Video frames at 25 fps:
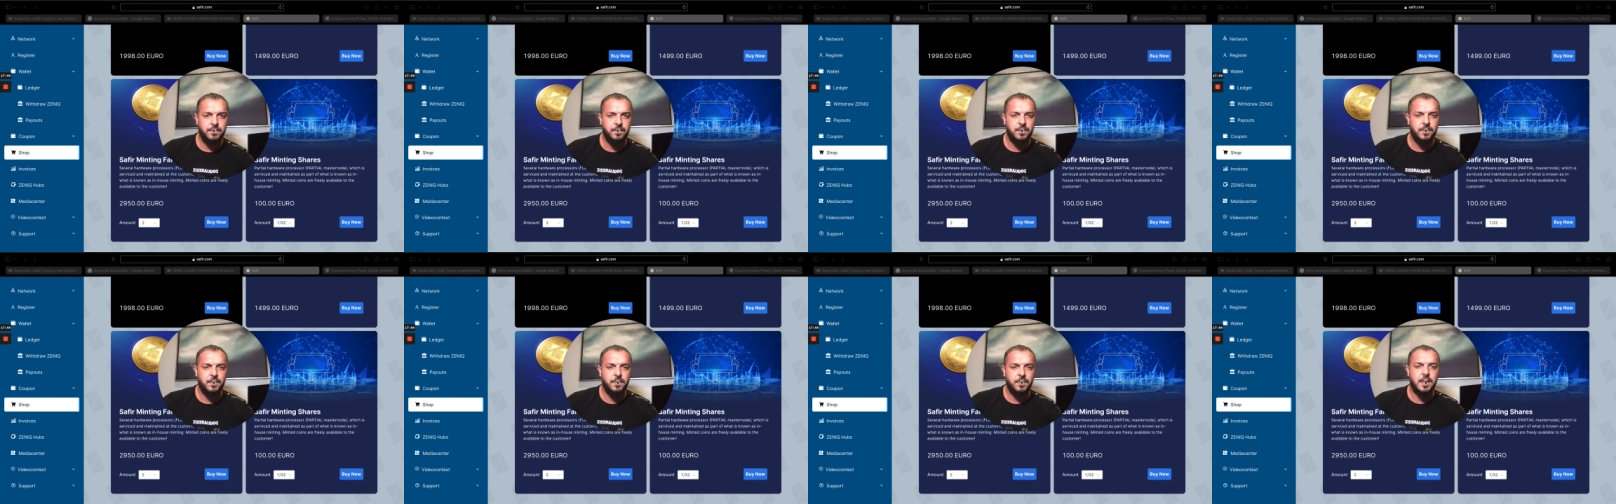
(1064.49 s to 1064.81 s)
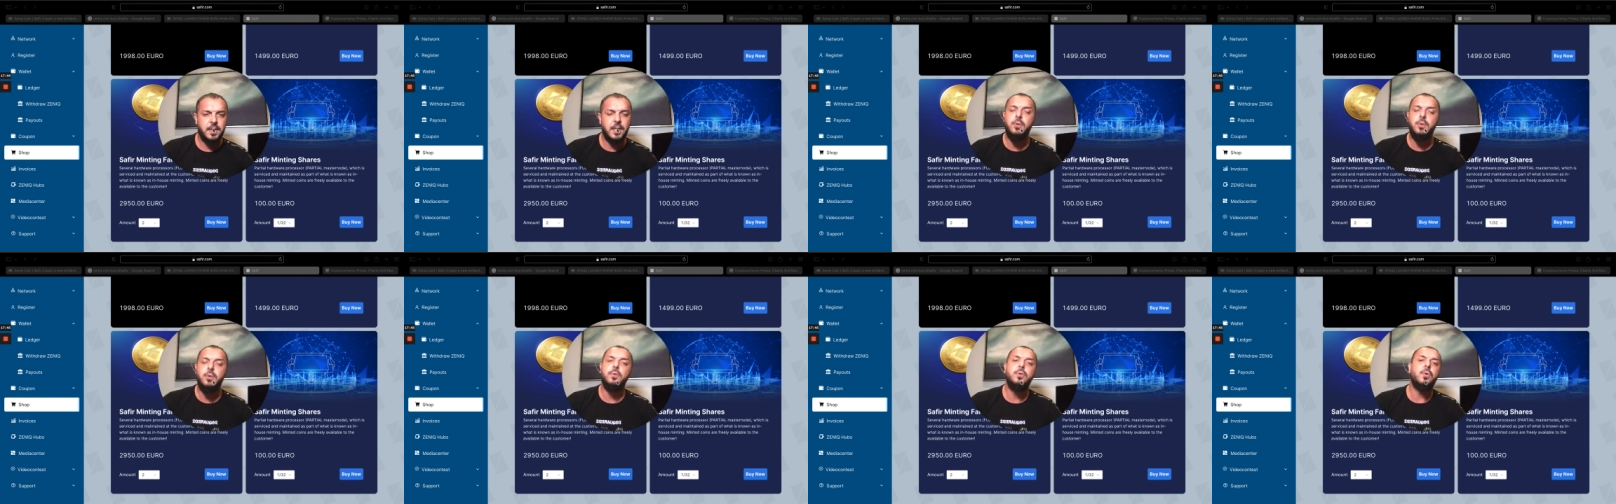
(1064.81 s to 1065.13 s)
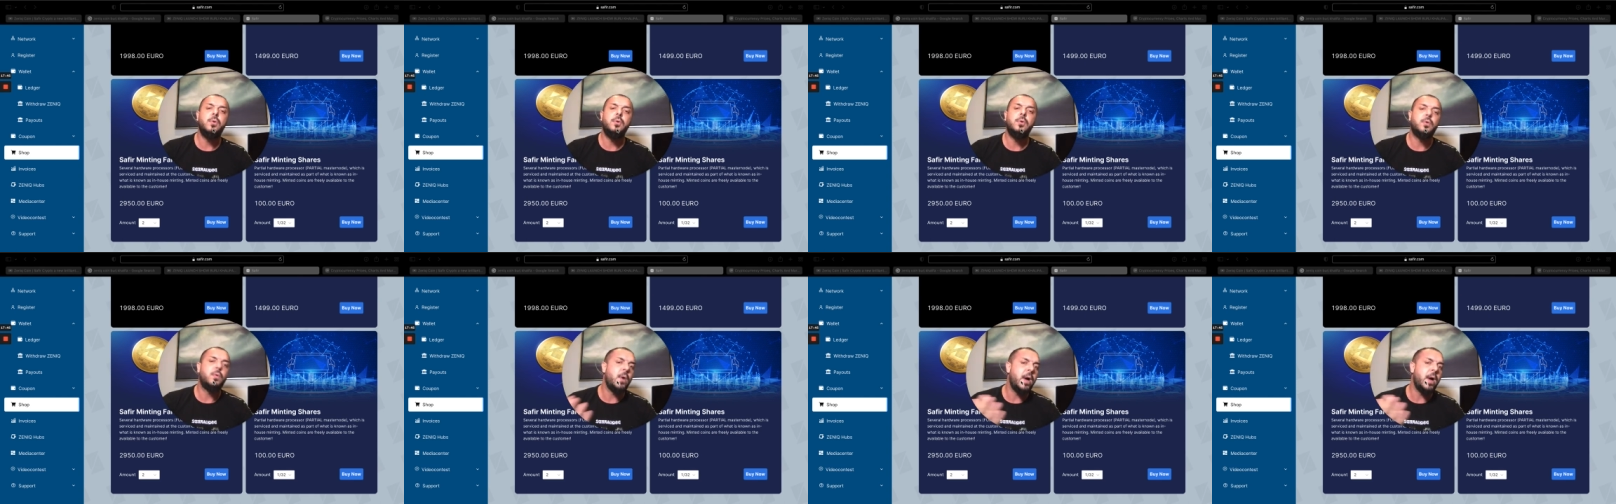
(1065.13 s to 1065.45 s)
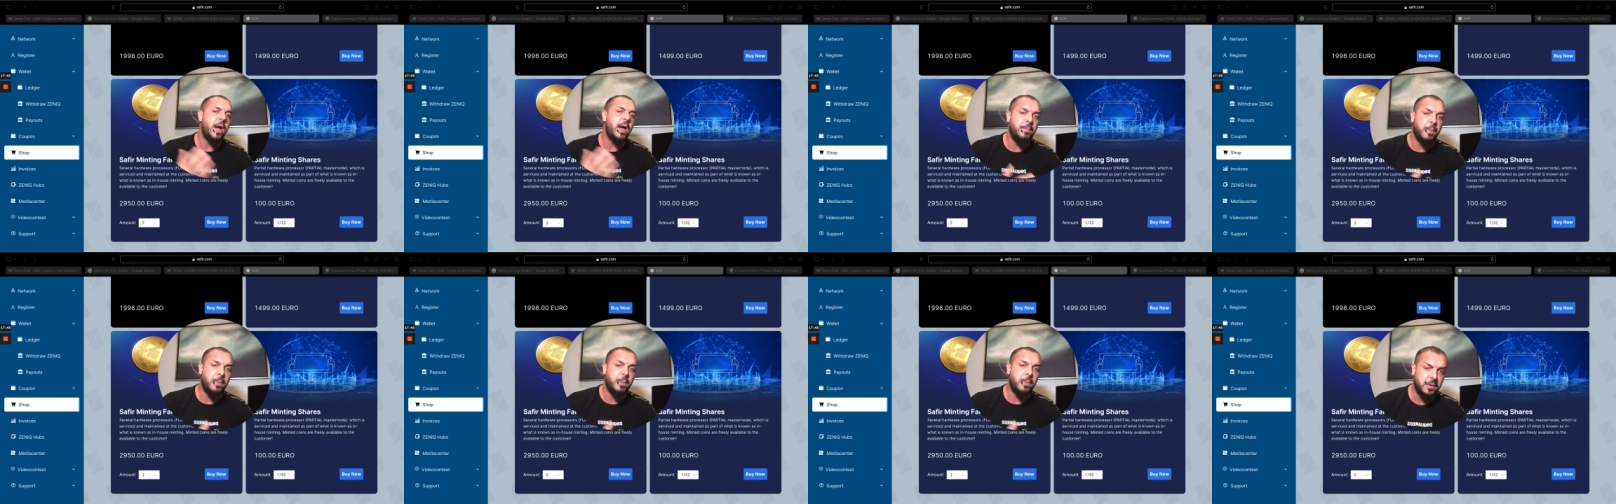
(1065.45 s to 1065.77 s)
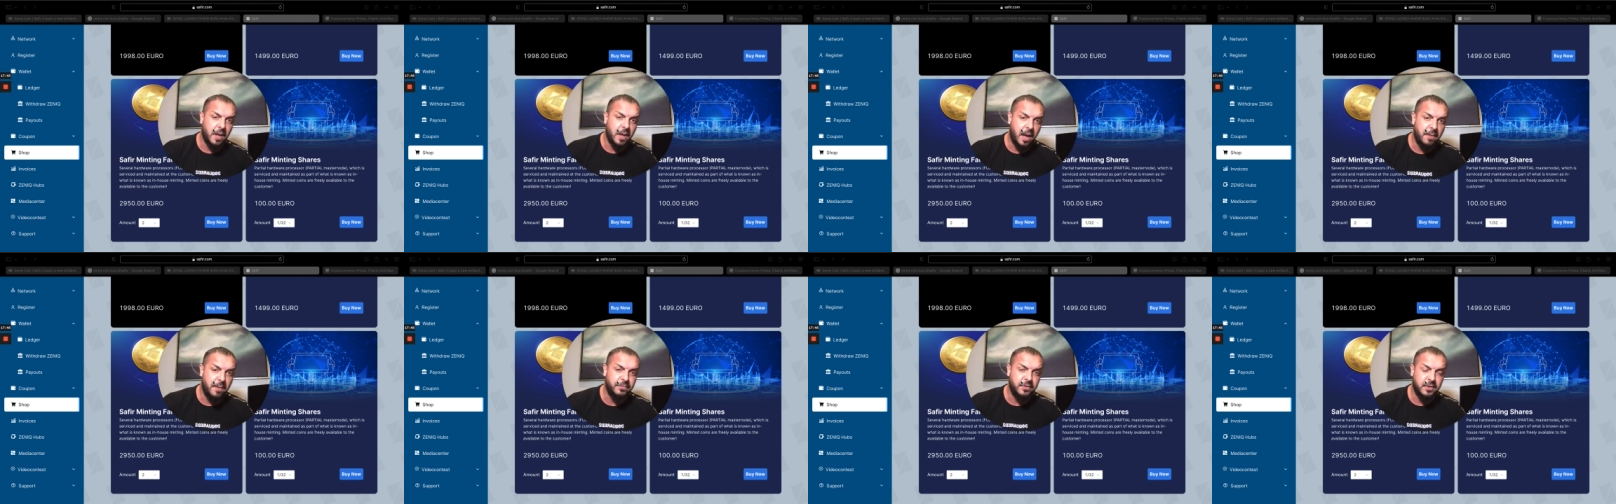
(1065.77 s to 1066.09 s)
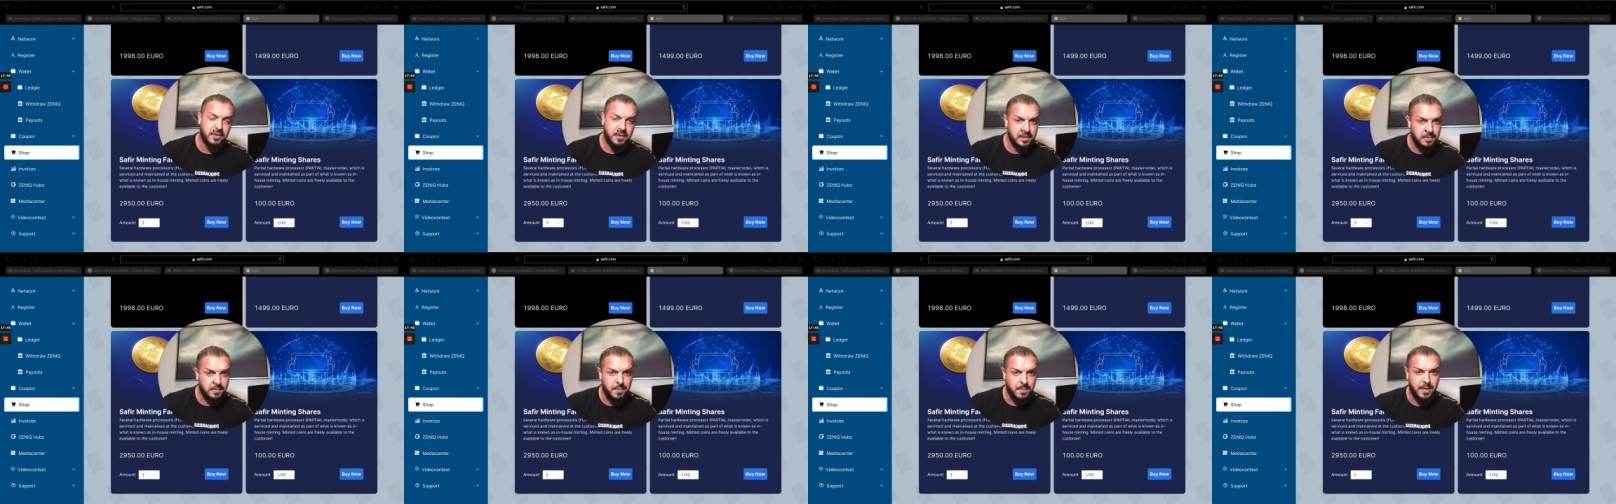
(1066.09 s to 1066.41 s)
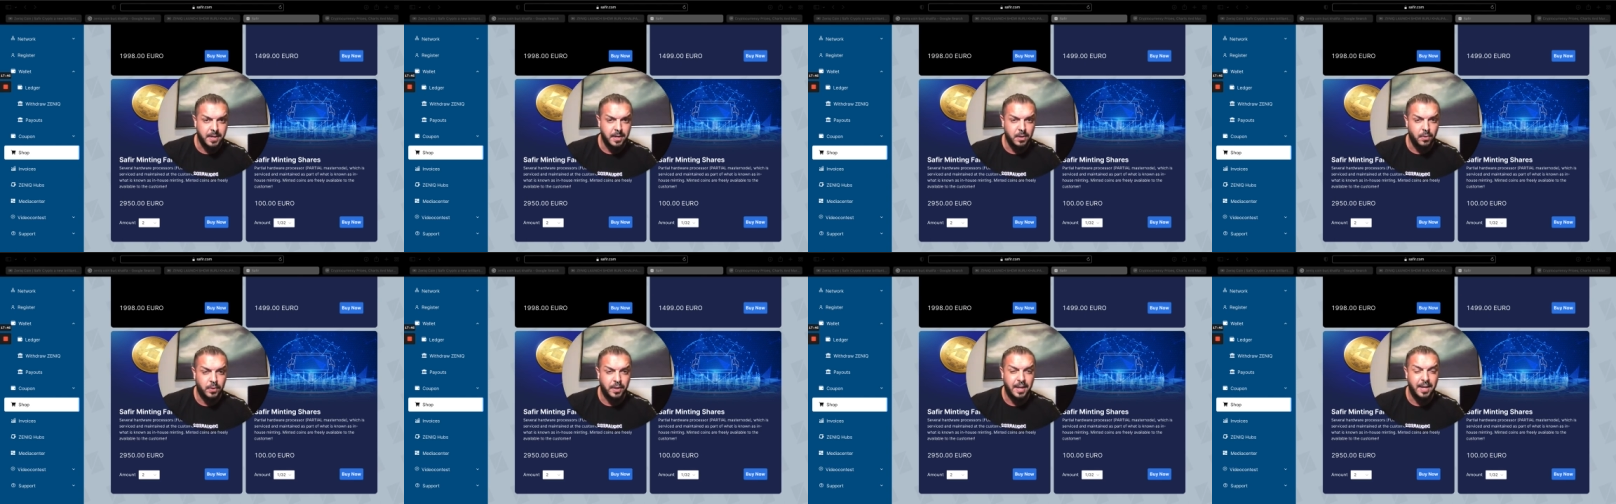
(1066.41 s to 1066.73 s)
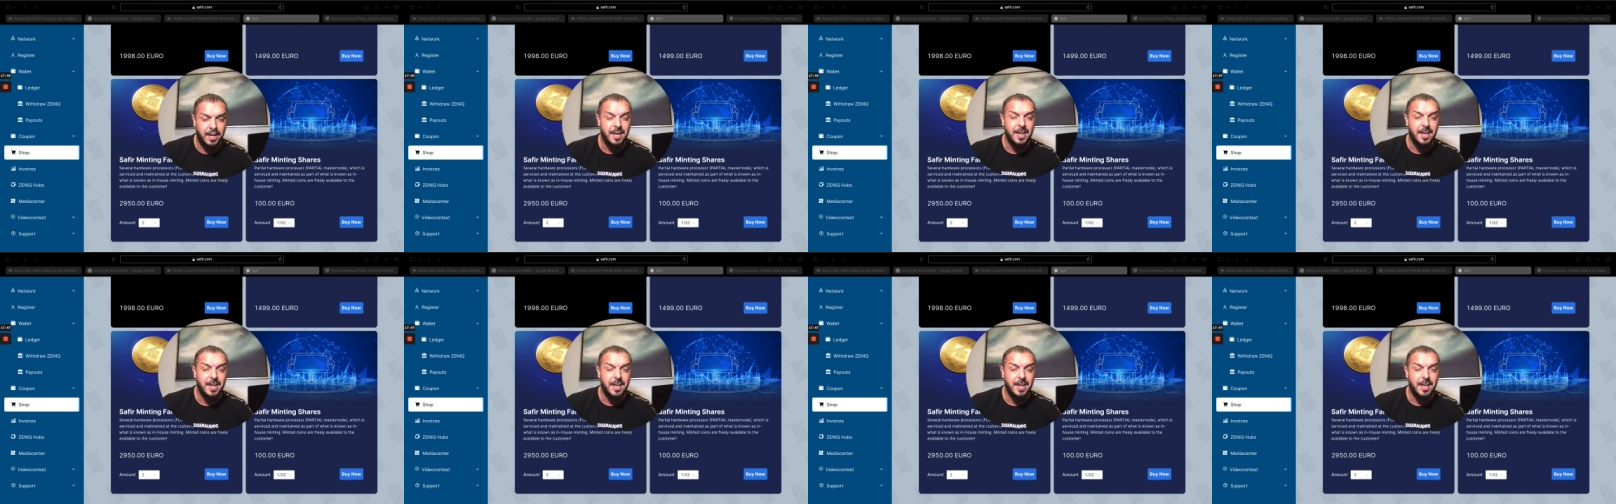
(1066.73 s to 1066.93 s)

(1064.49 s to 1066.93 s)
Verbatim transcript: That you don't cry about after this money. Okay.